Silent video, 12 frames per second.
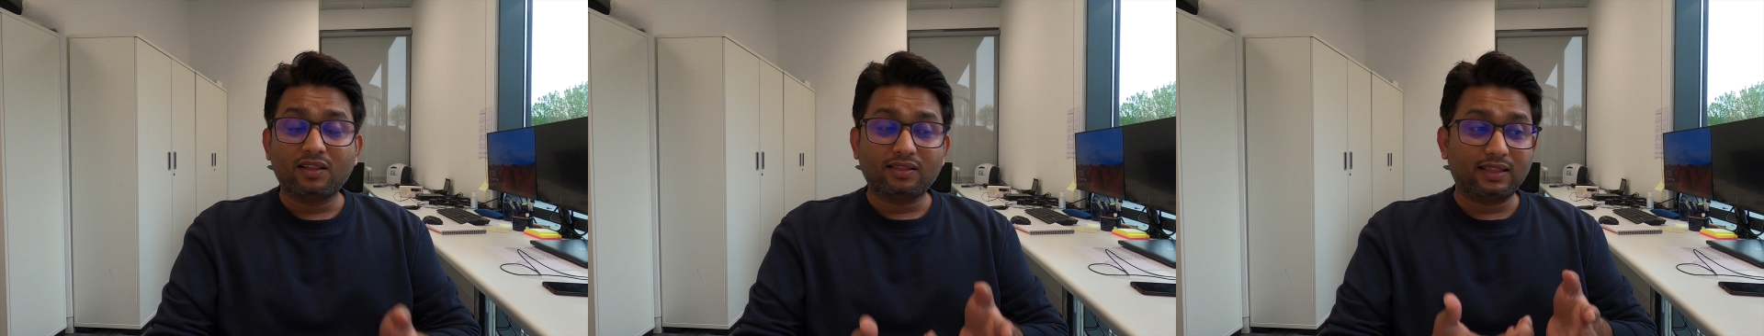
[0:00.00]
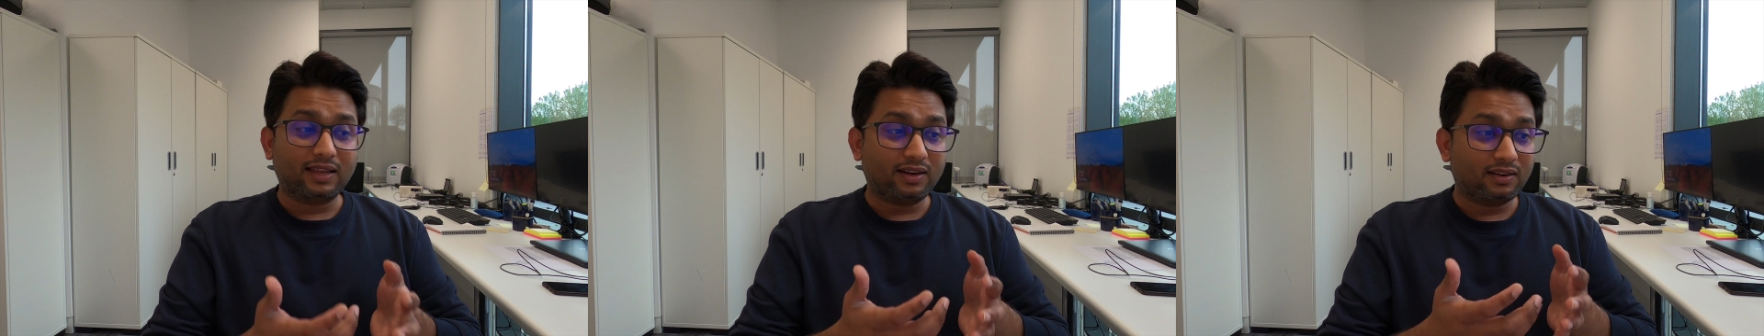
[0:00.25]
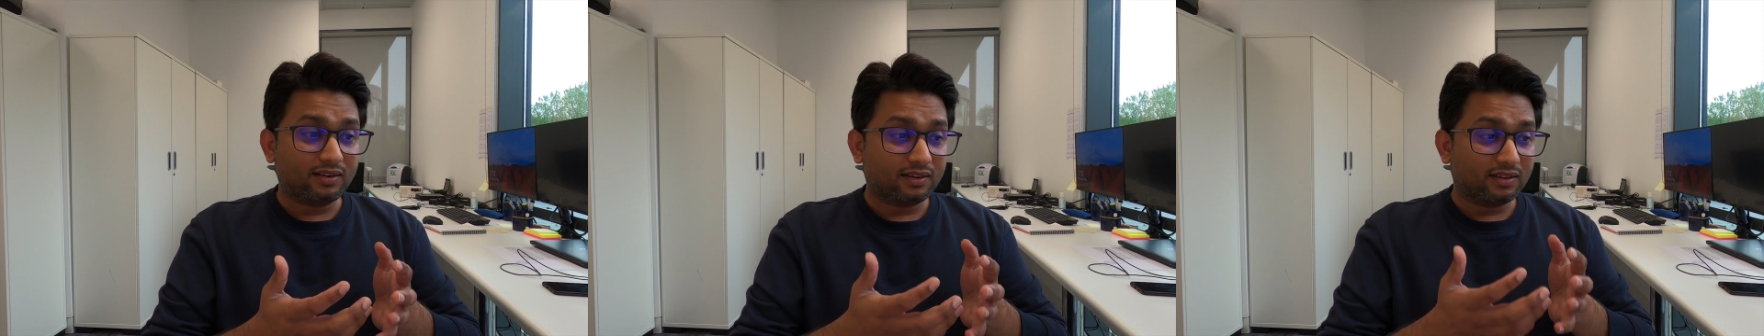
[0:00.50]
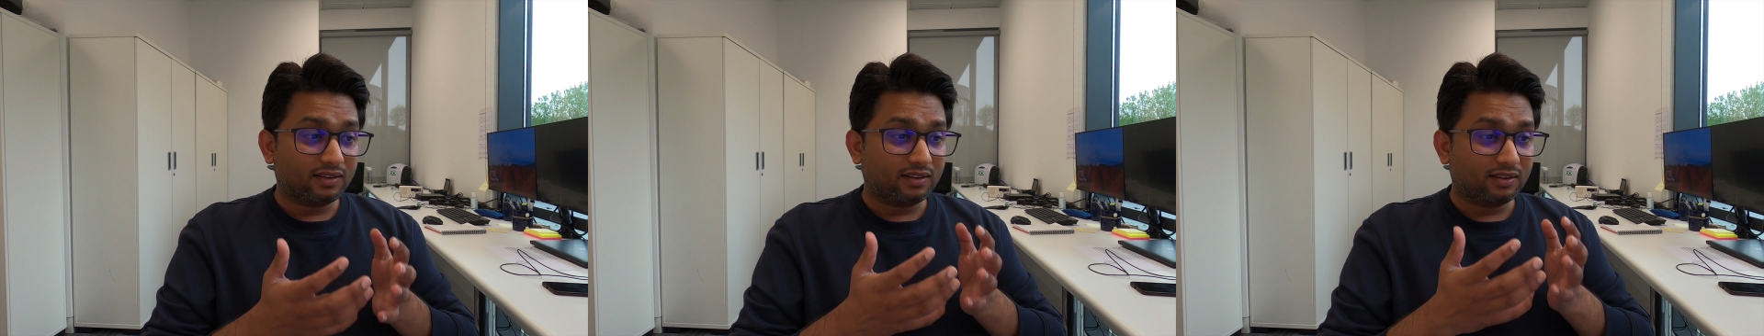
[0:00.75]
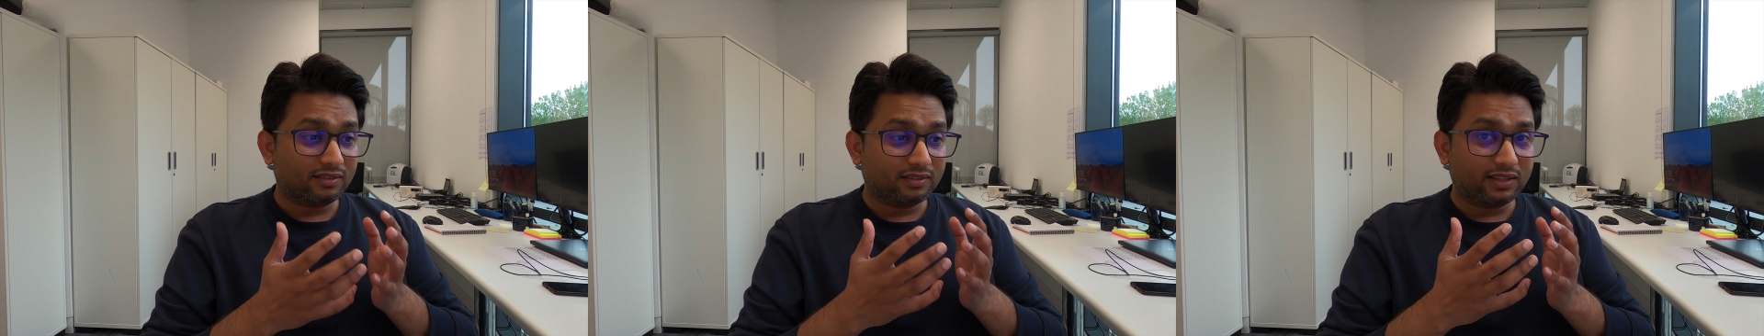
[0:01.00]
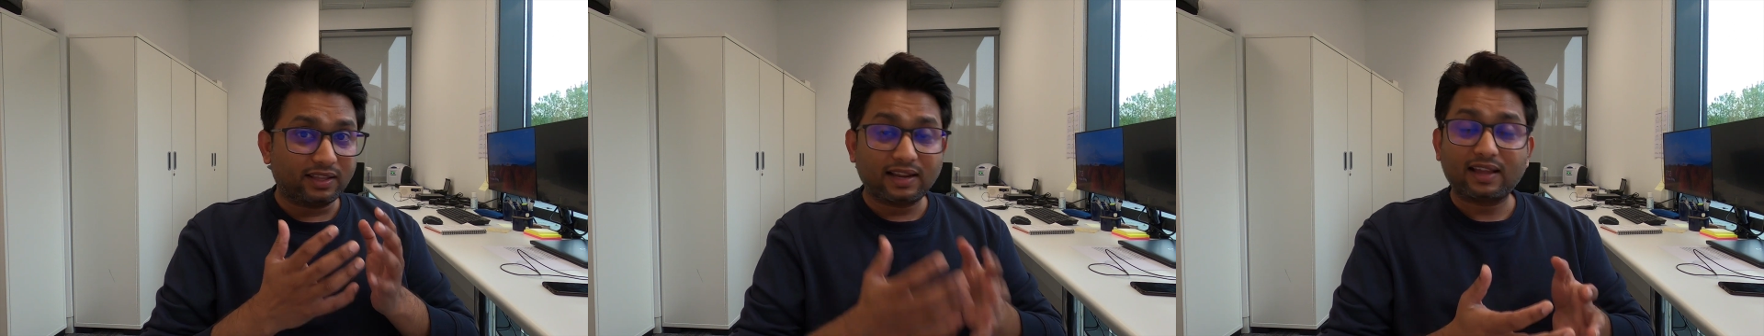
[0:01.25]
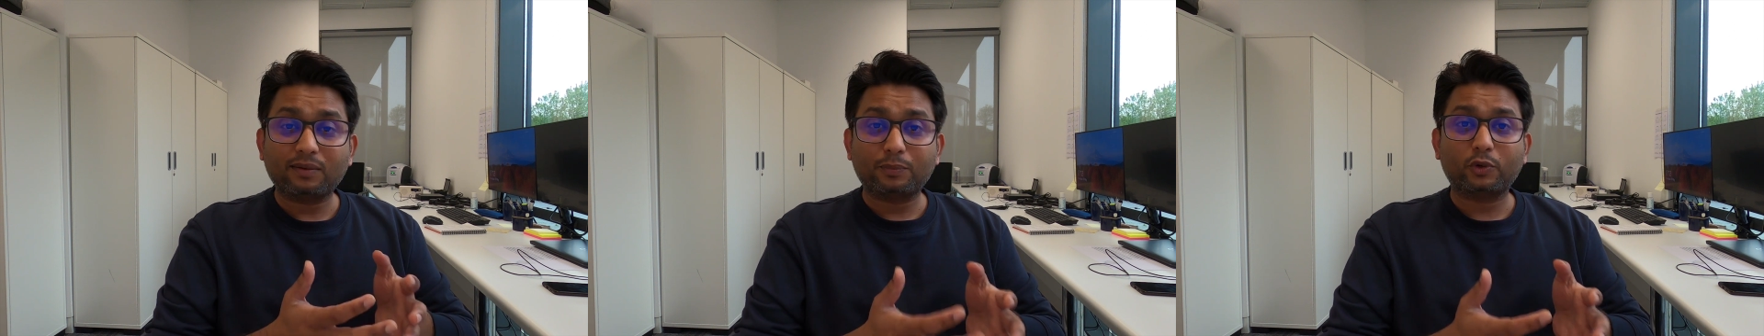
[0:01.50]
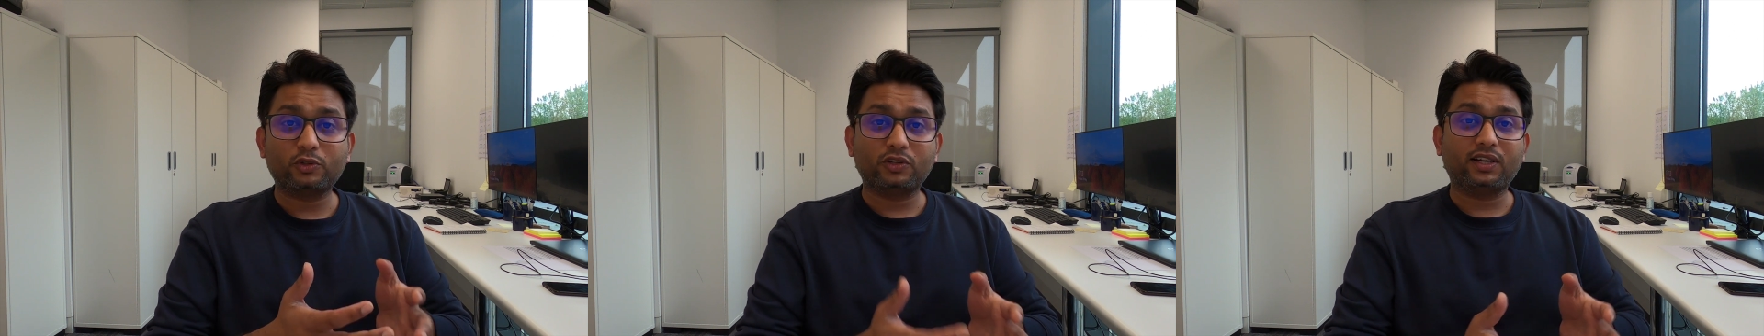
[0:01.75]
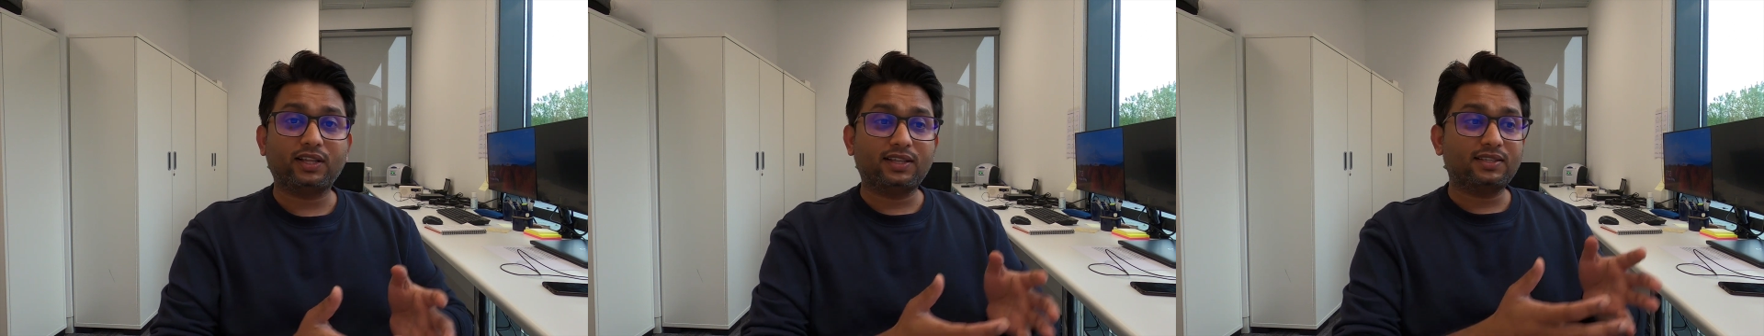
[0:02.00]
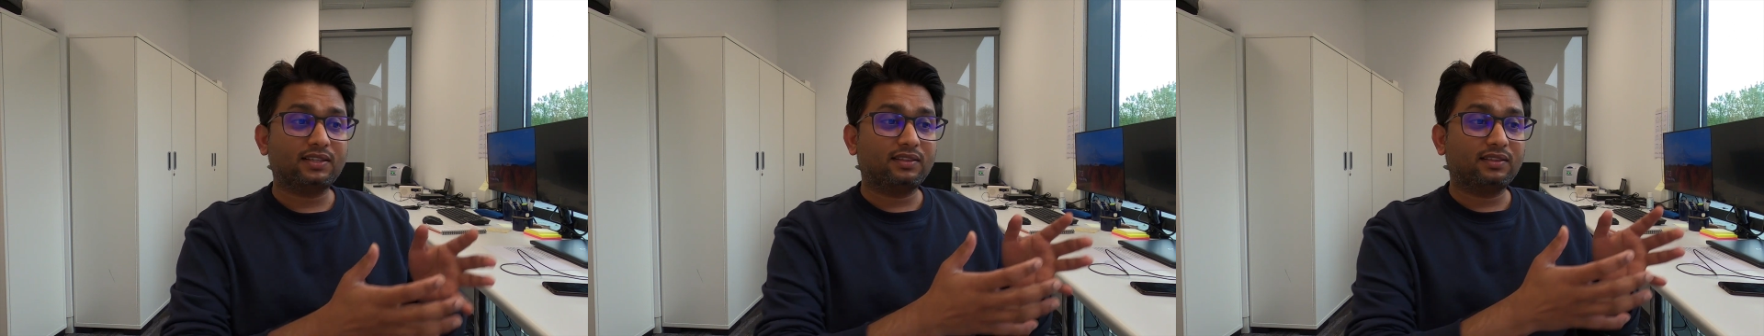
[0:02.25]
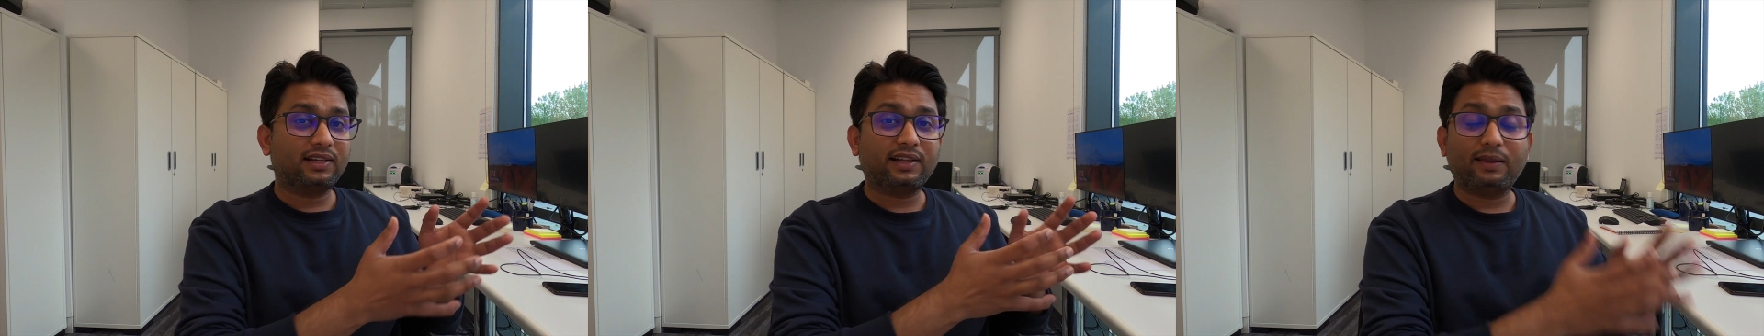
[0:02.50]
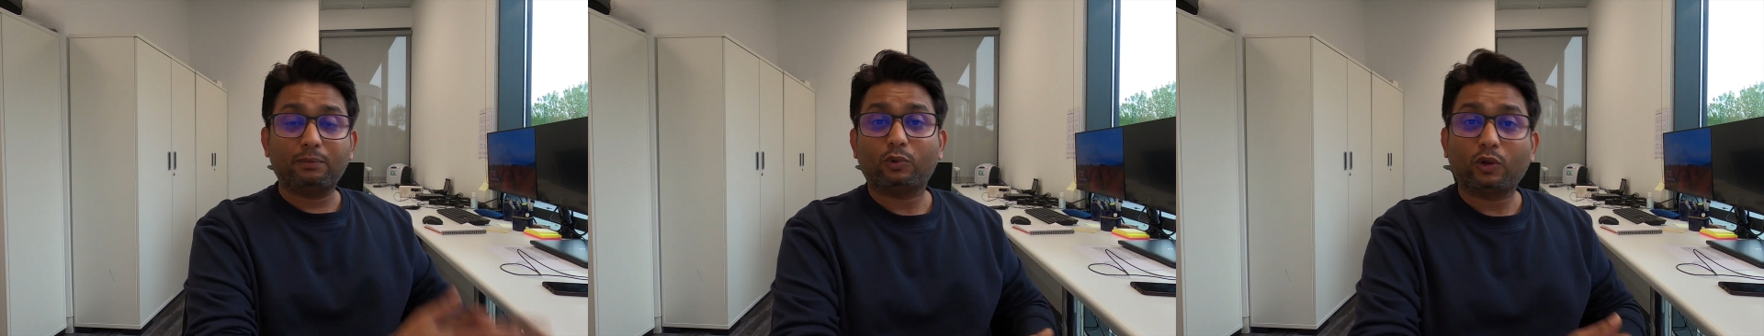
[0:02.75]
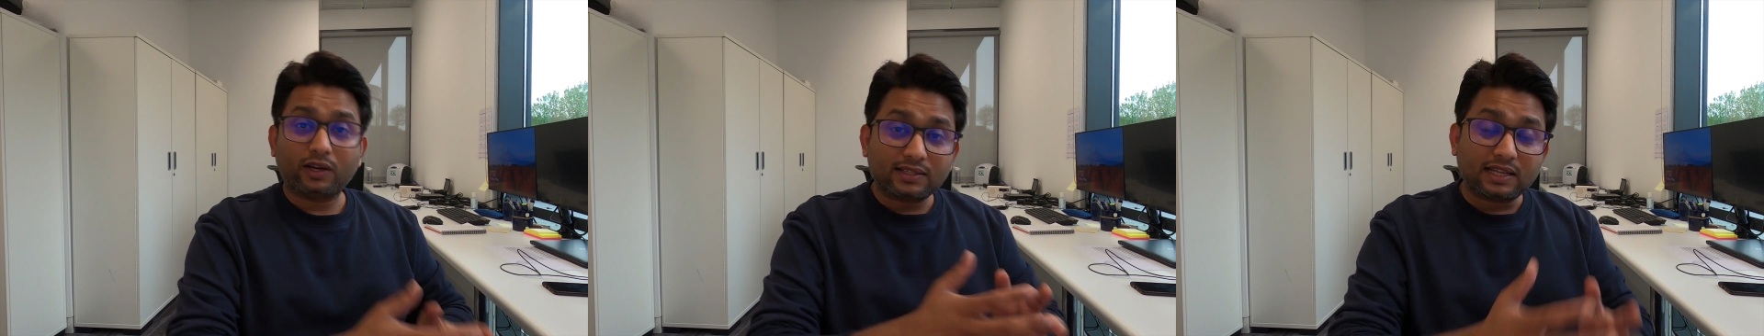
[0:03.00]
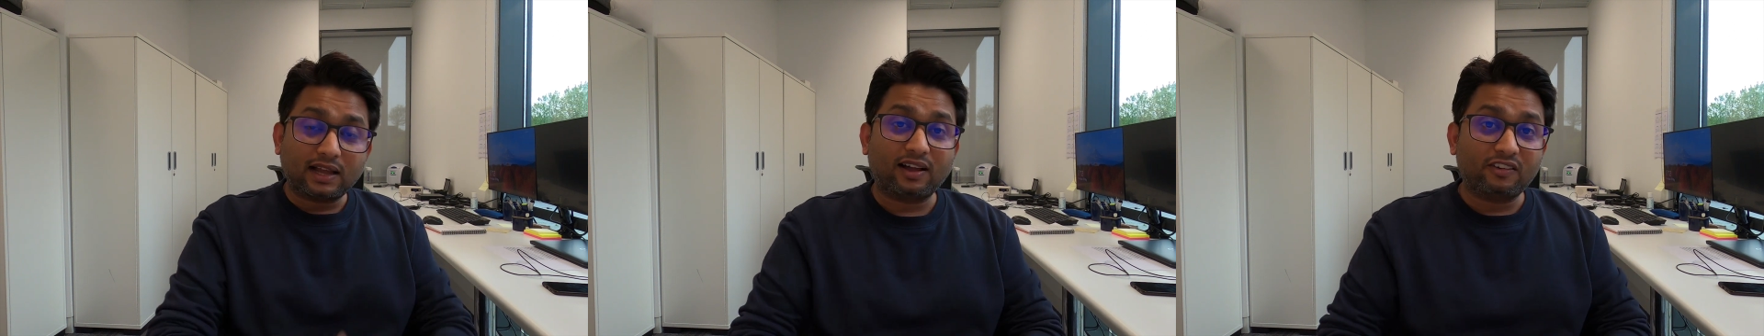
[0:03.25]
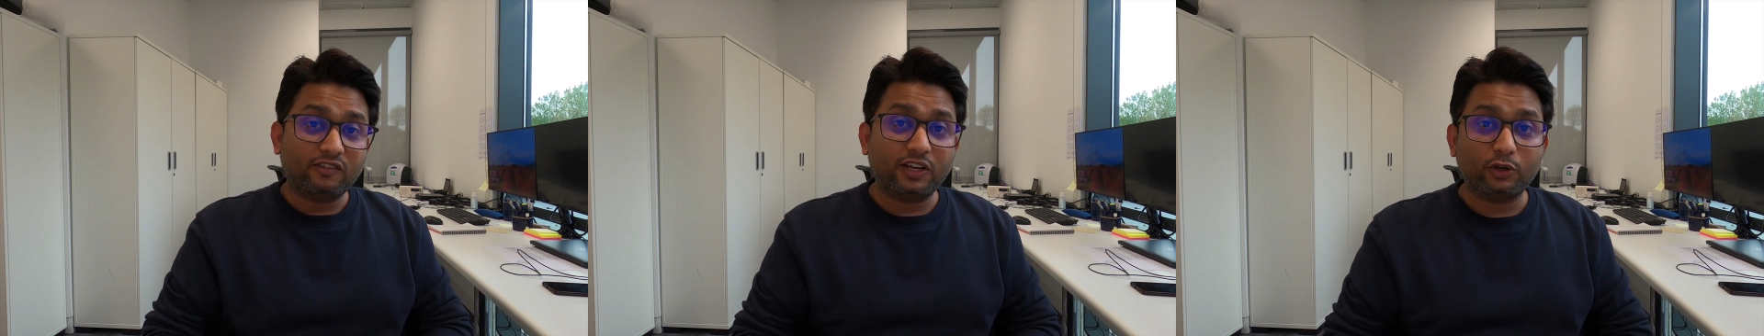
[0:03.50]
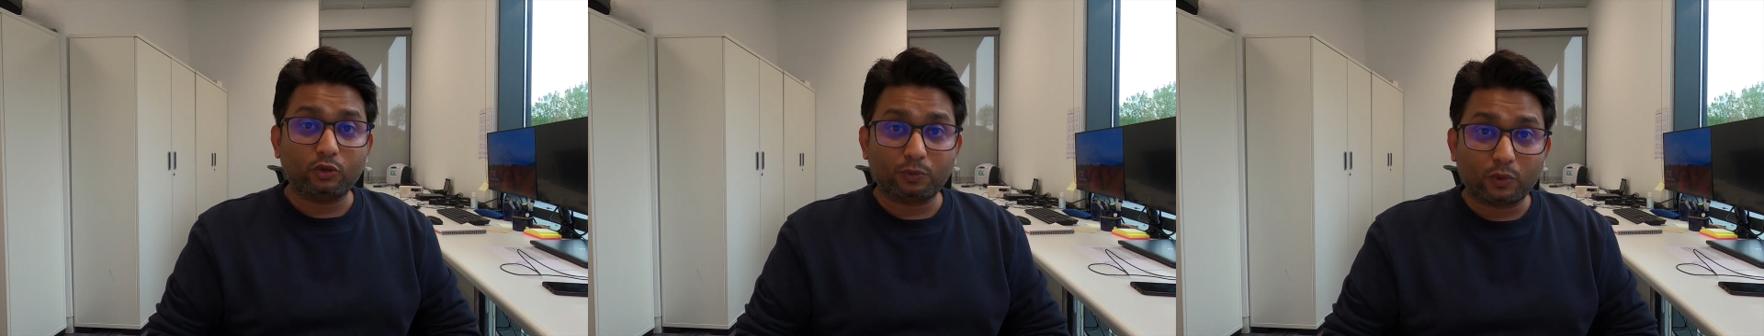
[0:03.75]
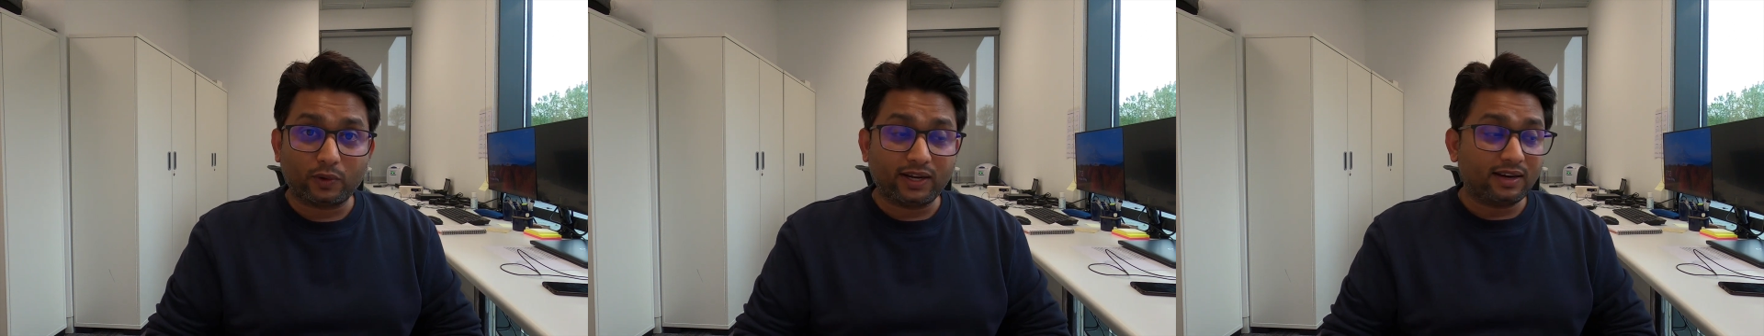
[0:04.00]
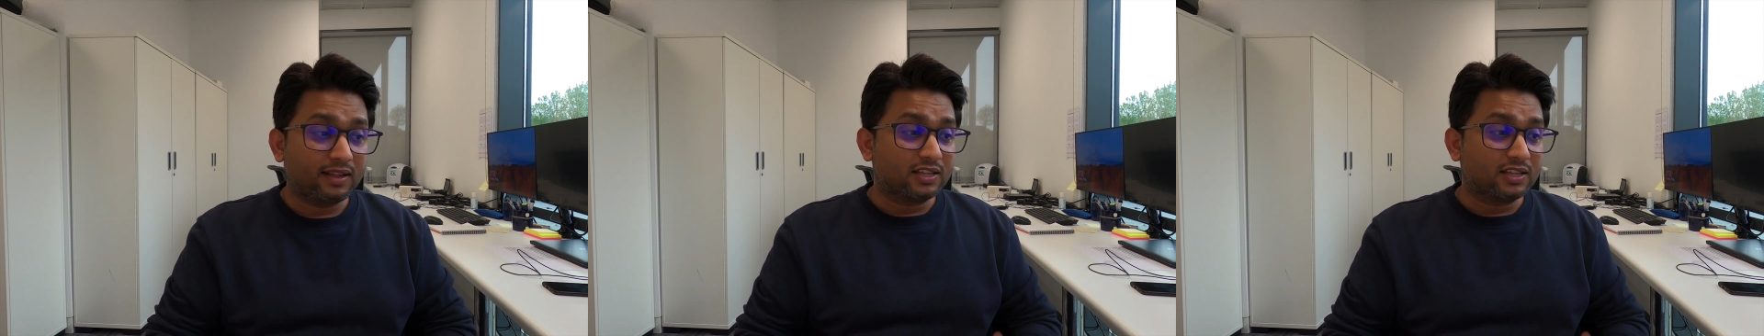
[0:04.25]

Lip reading: then there are opportunities that employers are willing to provide,